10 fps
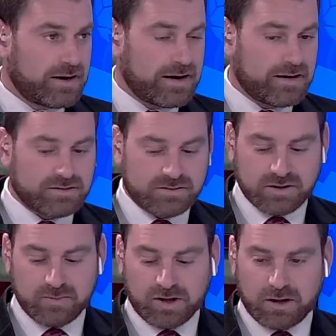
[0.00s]
as
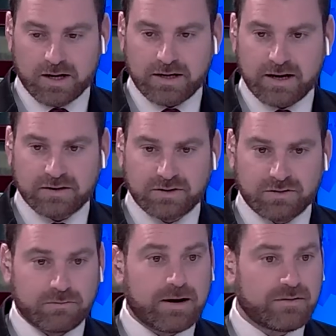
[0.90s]
a malign
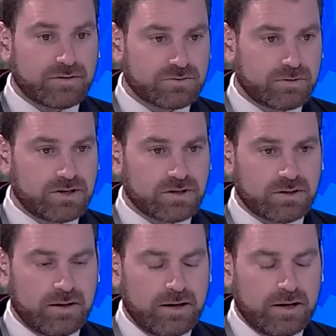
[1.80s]
actor throughout this
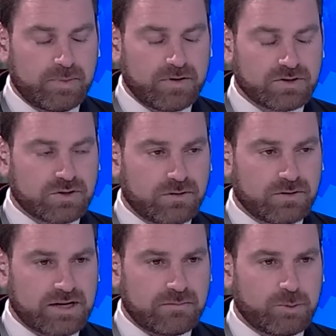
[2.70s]
region. But this is all
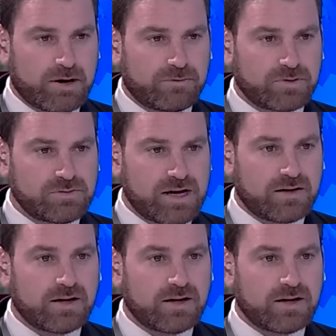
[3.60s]
the time that we have for today. I'd